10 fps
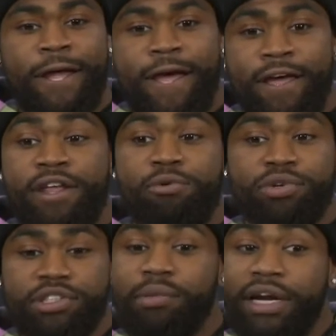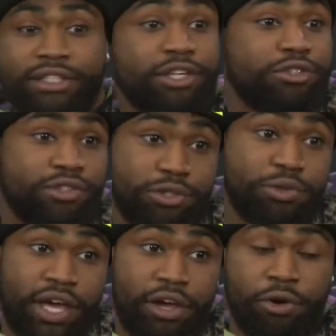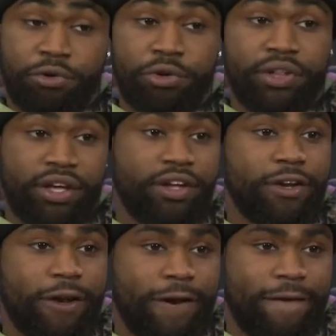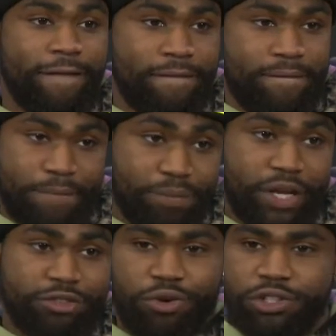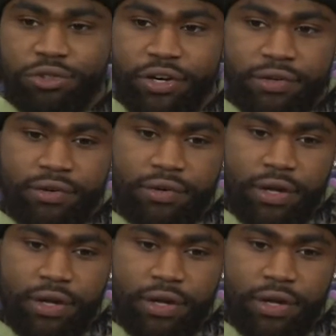And then when somebody tells you that you can't go do that, it's frustrating.